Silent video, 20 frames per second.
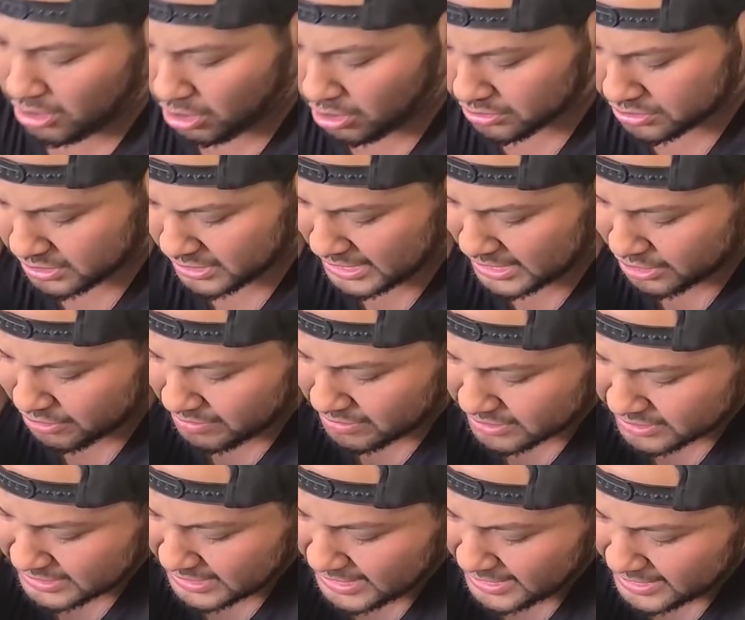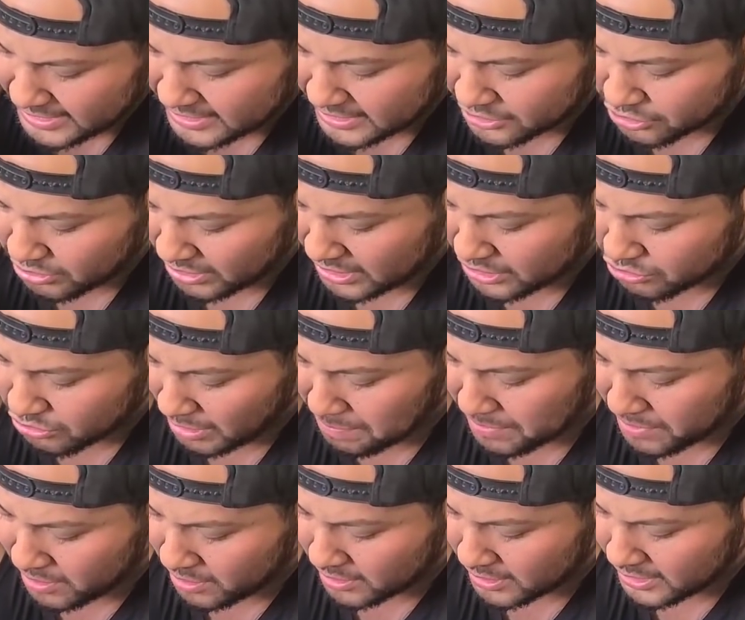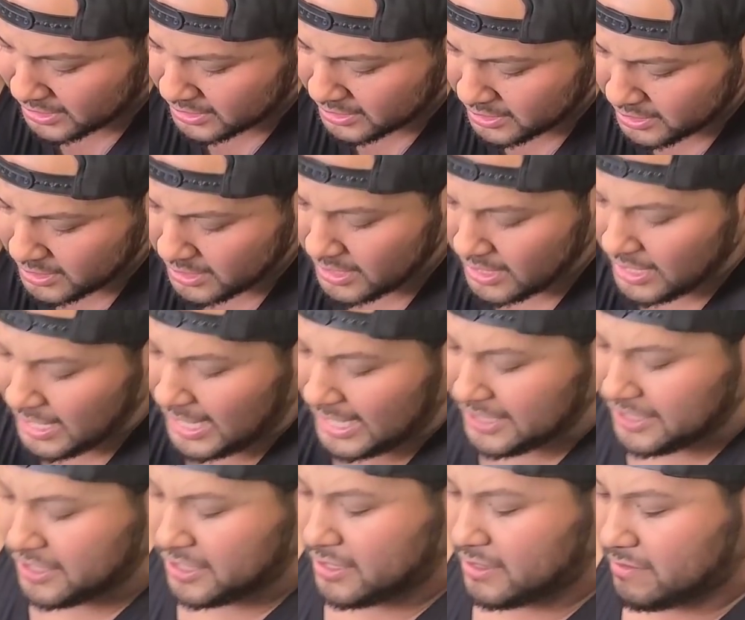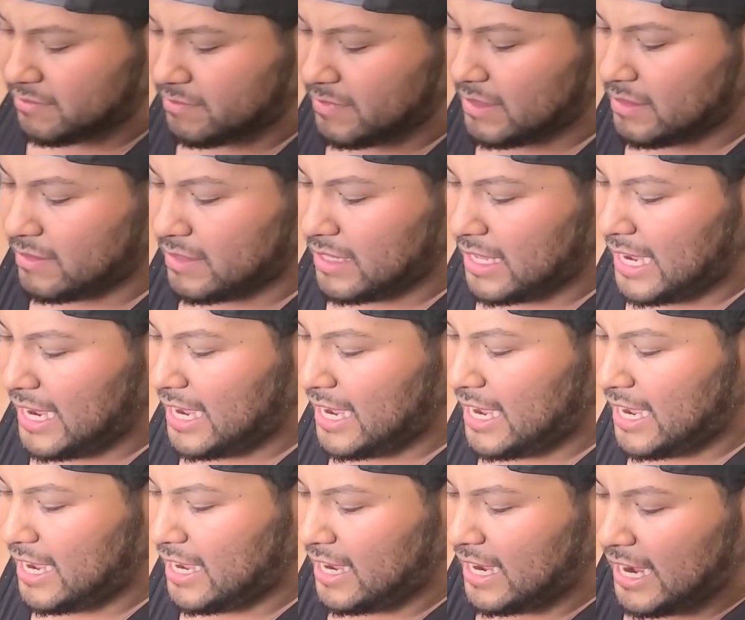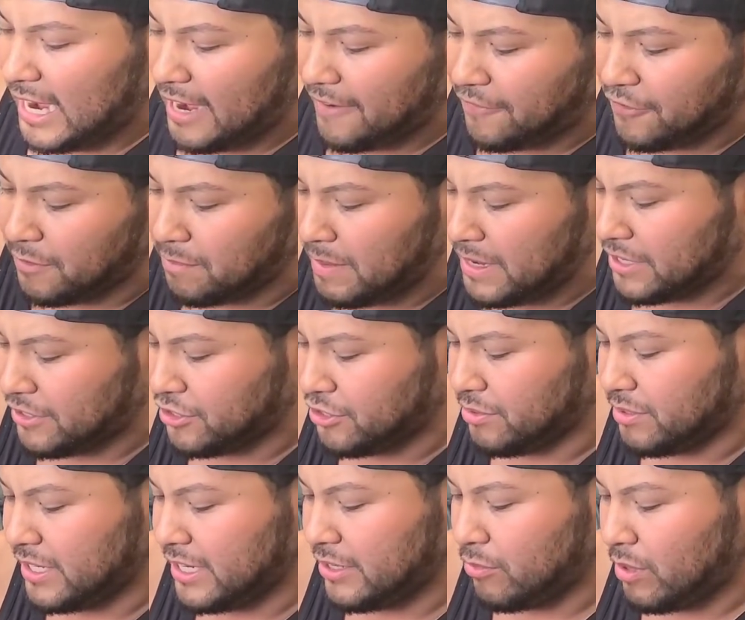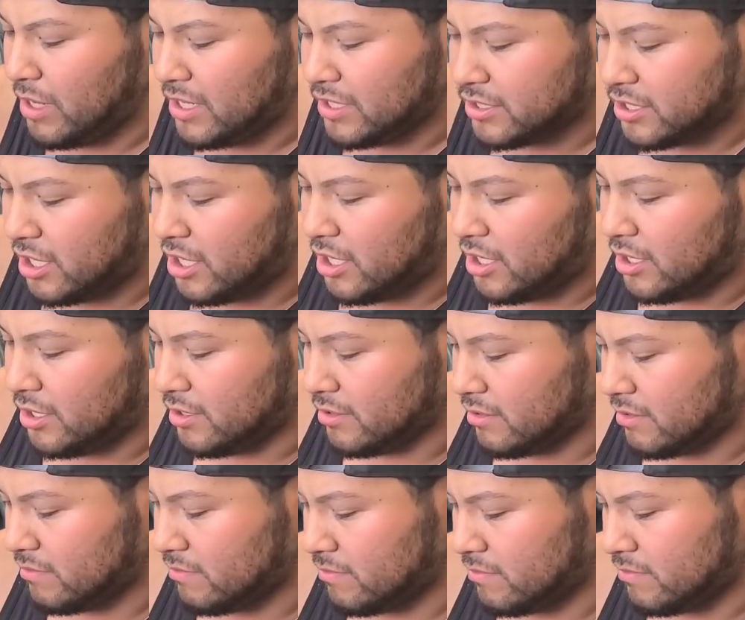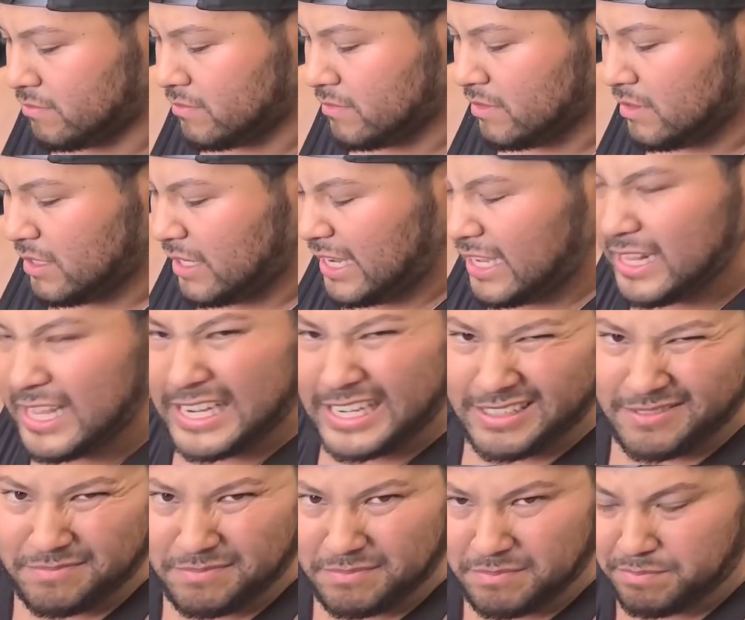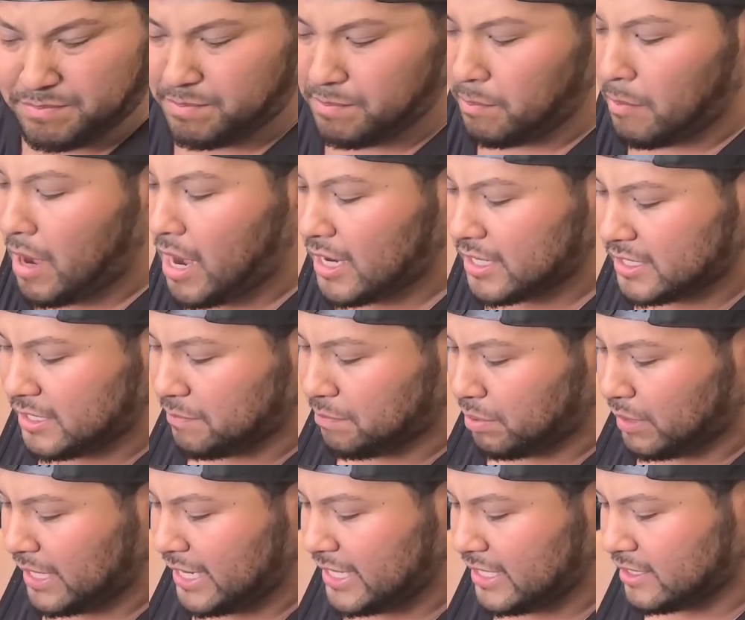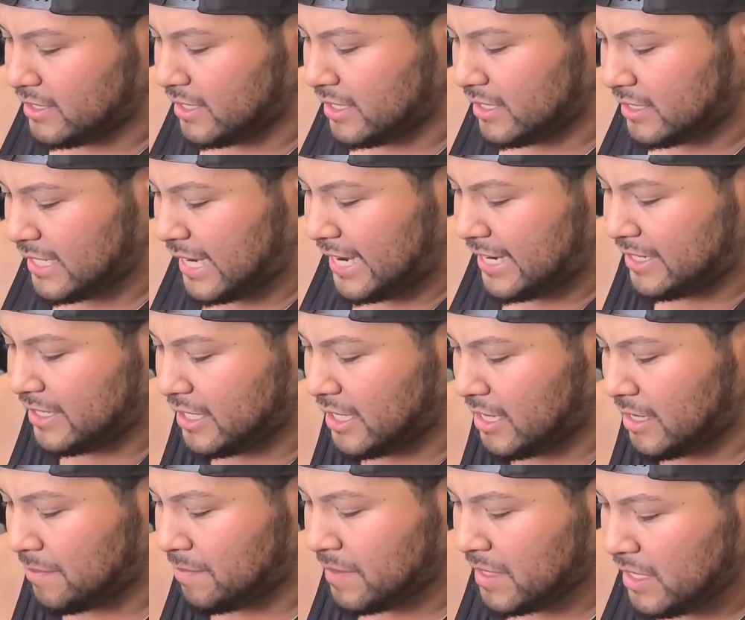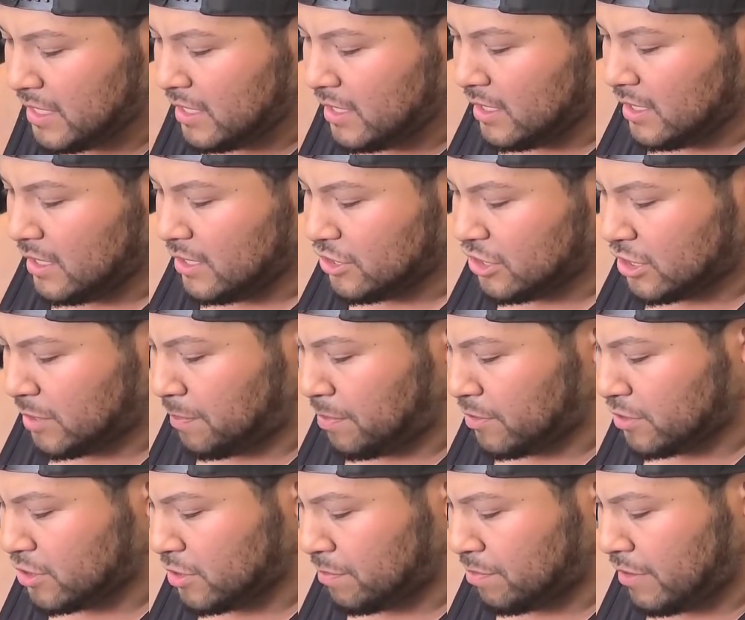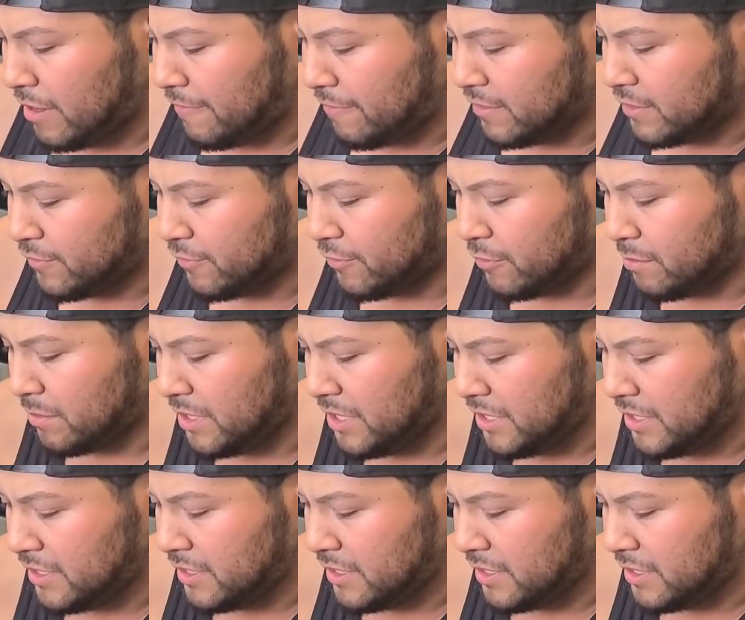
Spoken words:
all together outside and then trying to drop it all in. I feel better doing it while it's all like mocked in place and tightened up. Just a personal preference for me.